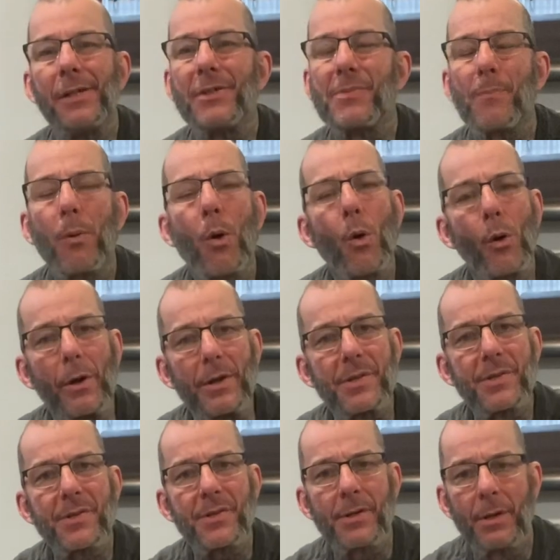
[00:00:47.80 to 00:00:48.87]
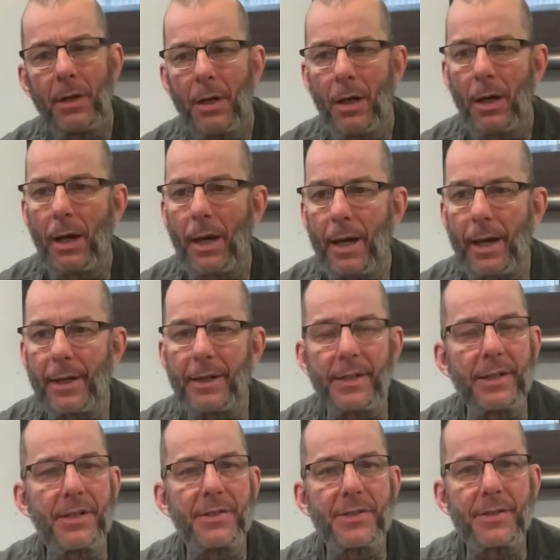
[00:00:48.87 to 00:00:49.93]
porous and it
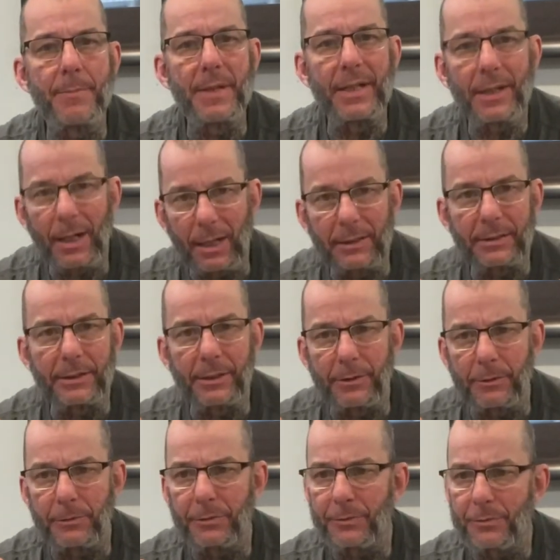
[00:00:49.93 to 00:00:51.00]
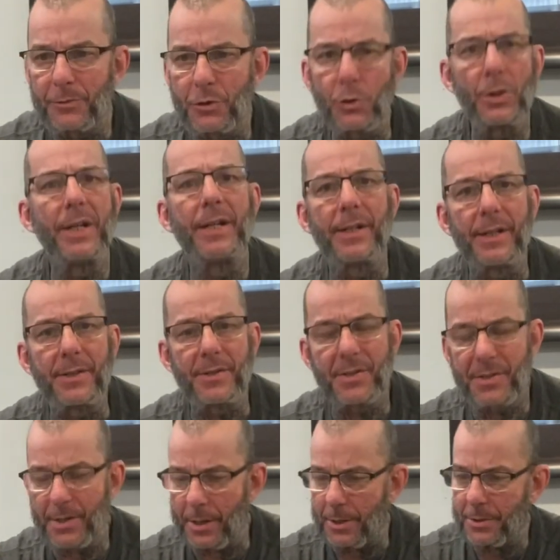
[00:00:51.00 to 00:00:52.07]
needs to be kind of treated as
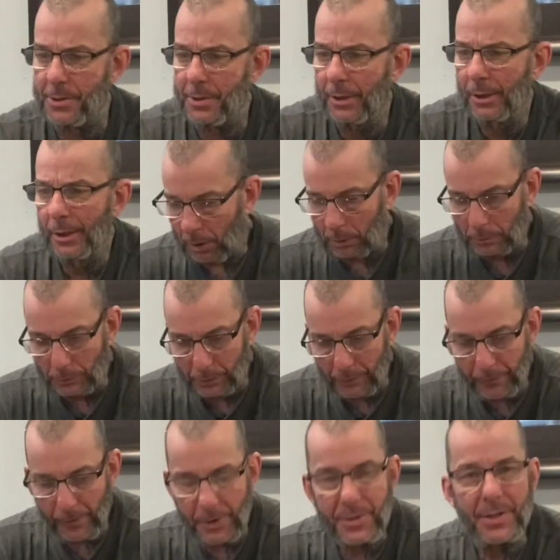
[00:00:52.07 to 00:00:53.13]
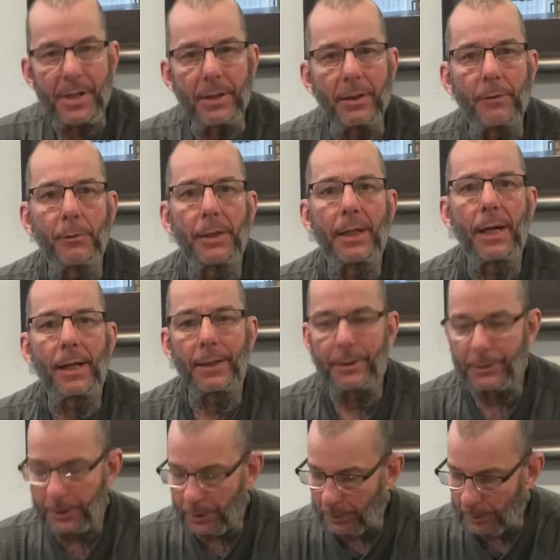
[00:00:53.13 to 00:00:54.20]
such. Well, the first thing that we got to
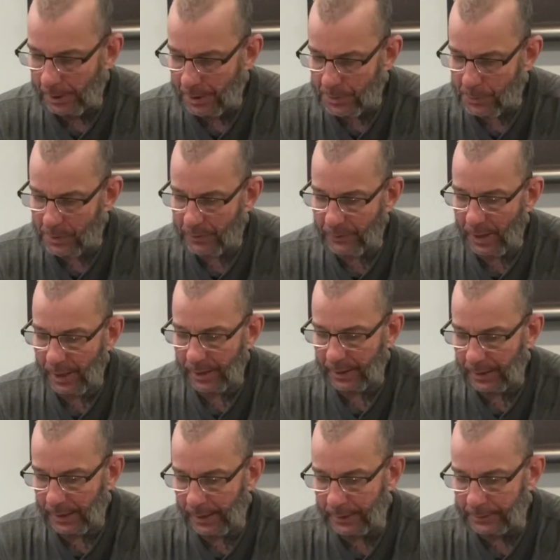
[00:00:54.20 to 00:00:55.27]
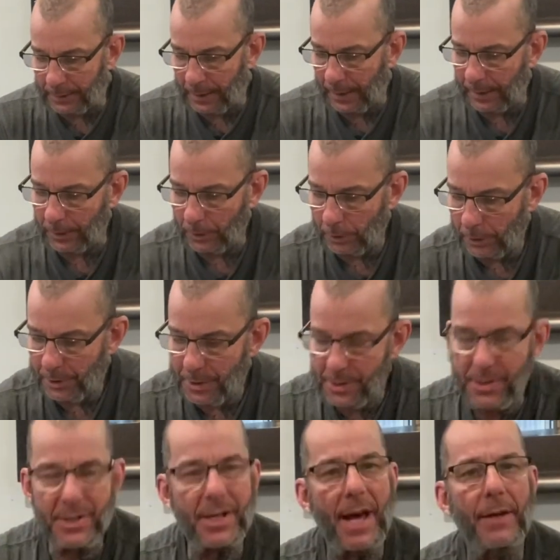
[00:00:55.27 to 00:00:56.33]
do is we've got to get a good
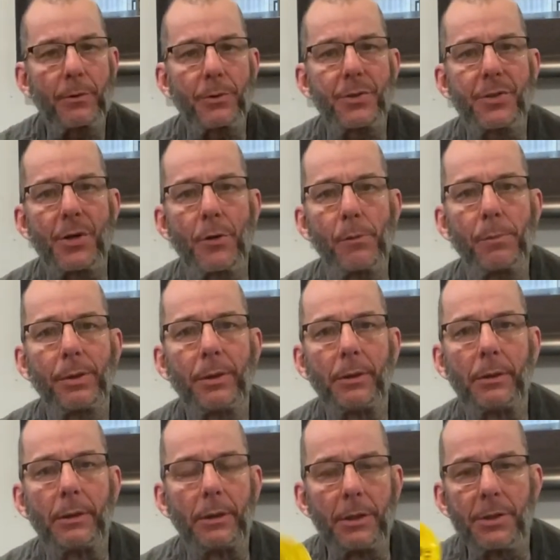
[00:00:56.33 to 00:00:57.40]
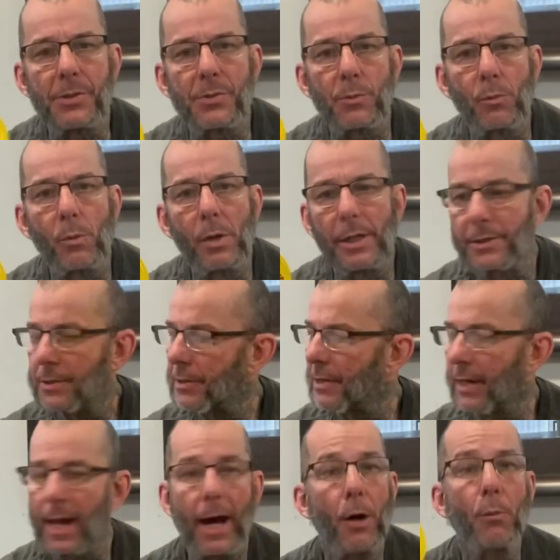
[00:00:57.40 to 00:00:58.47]
saddle soap, is what the
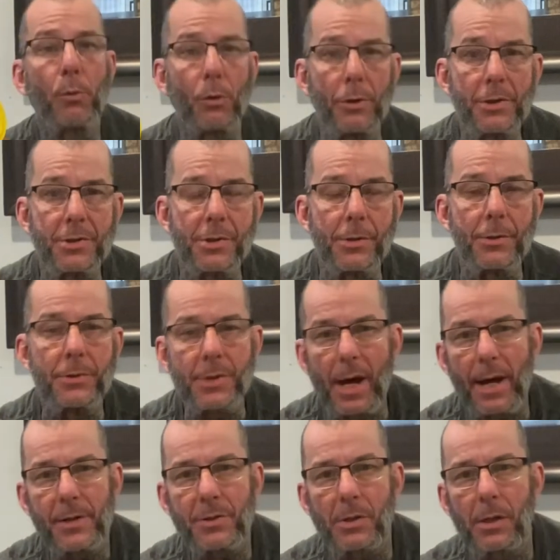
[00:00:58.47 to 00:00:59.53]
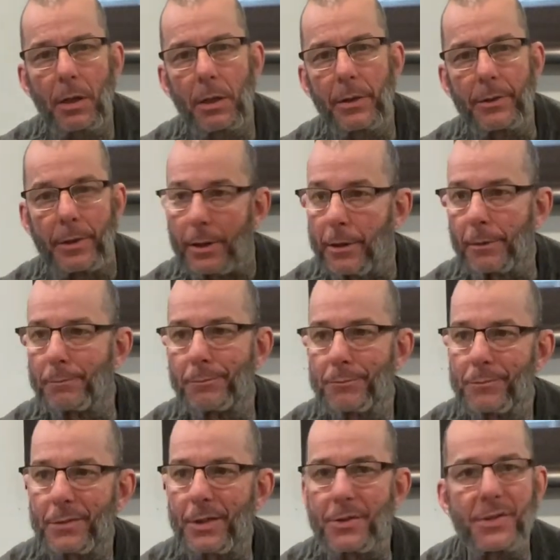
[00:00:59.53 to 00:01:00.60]
cowboys use actually on
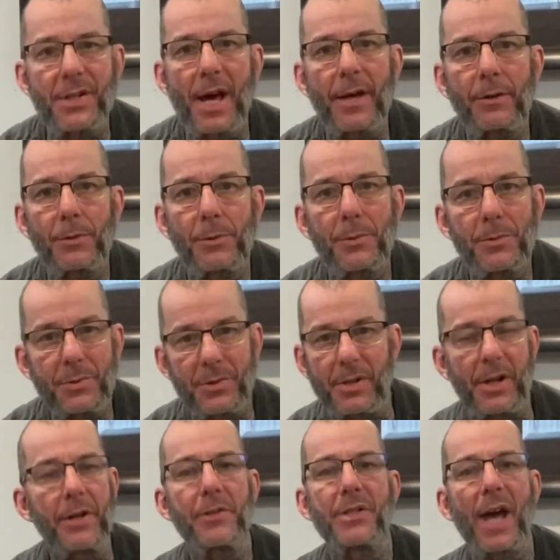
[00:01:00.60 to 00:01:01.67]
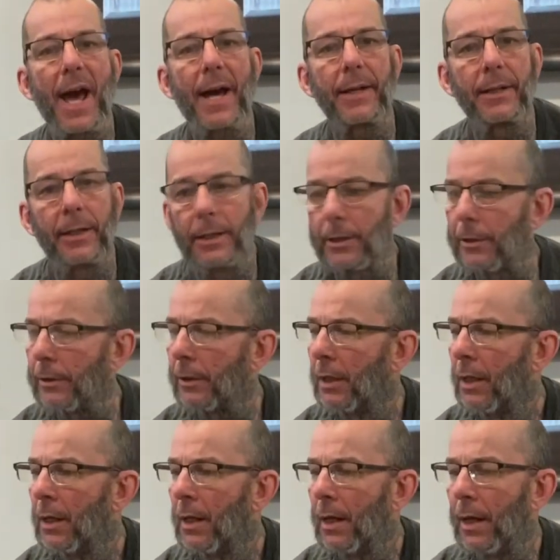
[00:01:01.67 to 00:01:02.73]
their saddles, their tack gear,
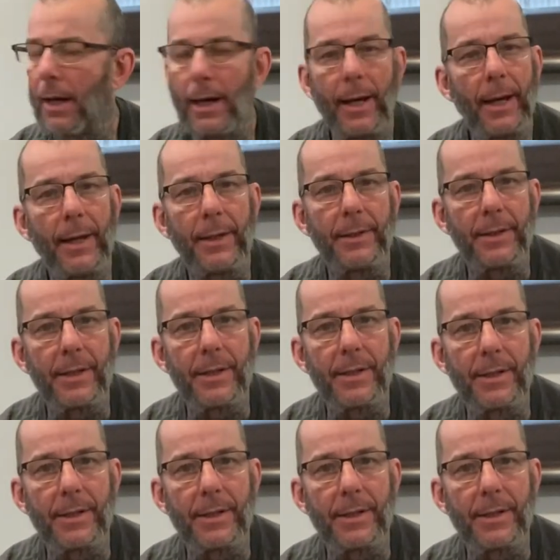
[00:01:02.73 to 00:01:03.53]
and it